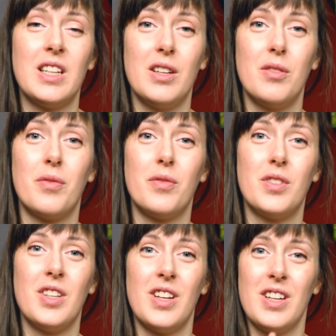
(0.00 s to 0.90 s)

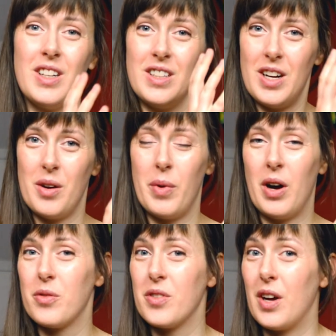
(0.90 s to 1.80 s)
give the
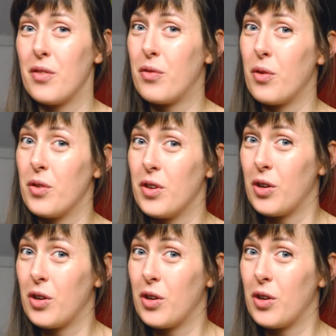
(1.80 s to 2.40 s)
amount not for